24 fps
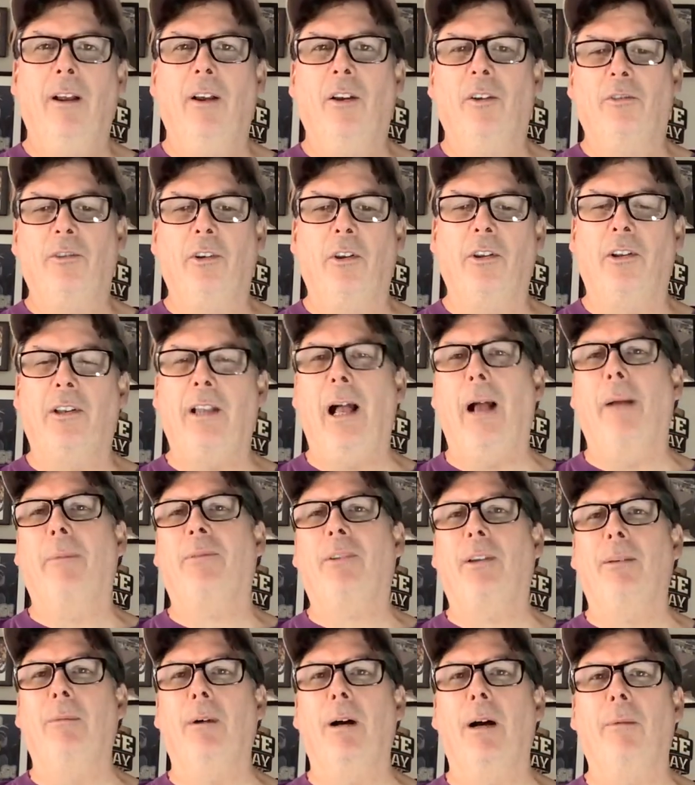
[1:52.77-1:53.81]
So the cops
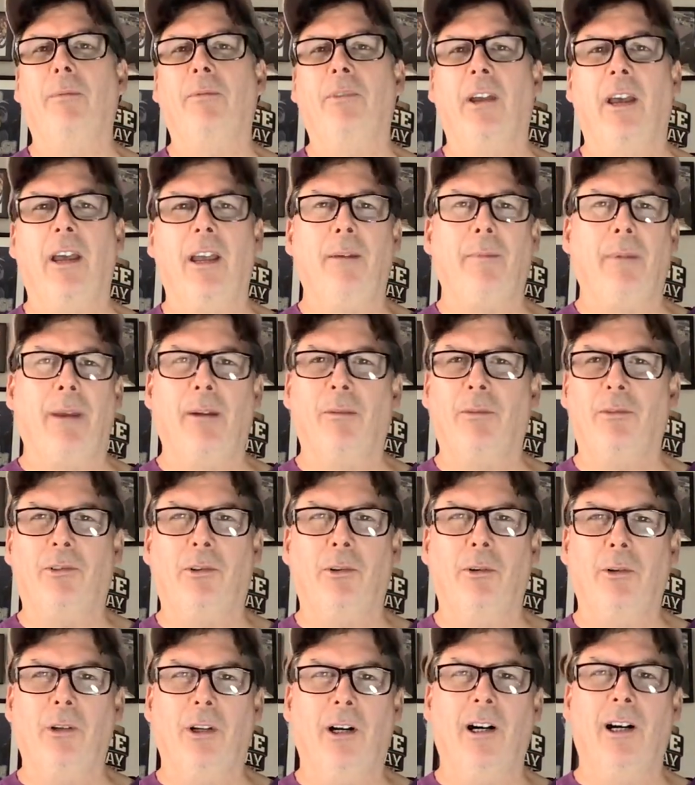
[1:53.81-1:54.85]
come up, say, hey, man, what's
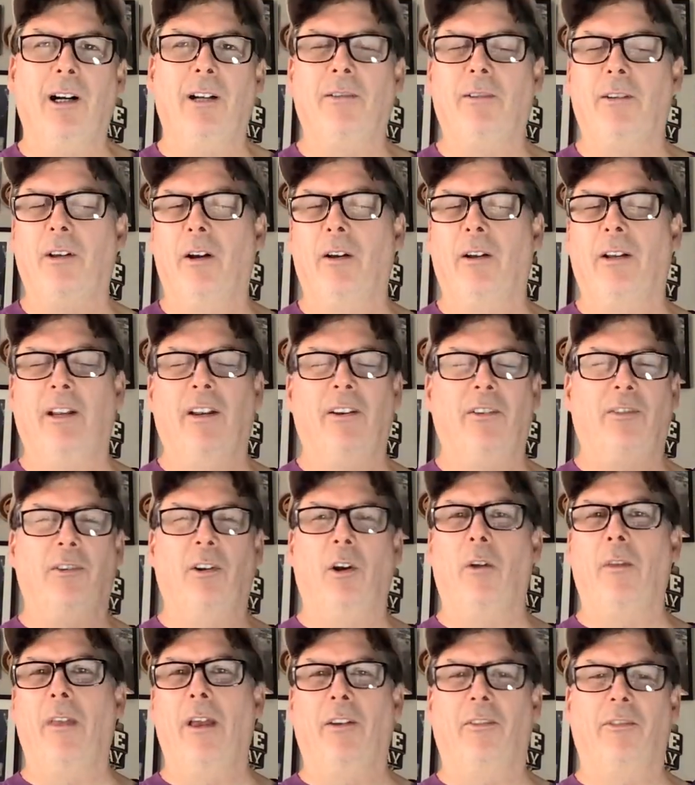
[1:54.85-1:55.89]
going on? I guess
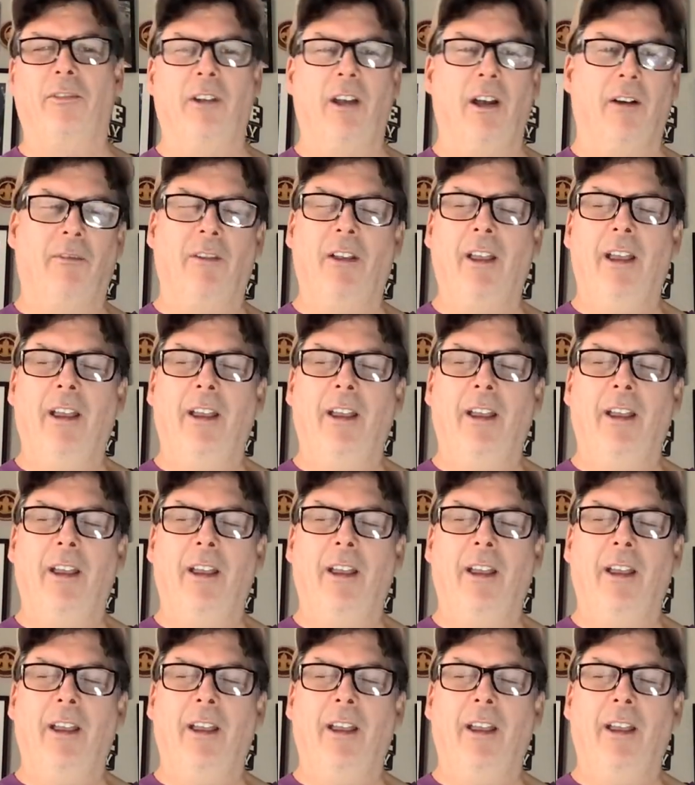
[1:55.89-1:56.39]
all that stuff.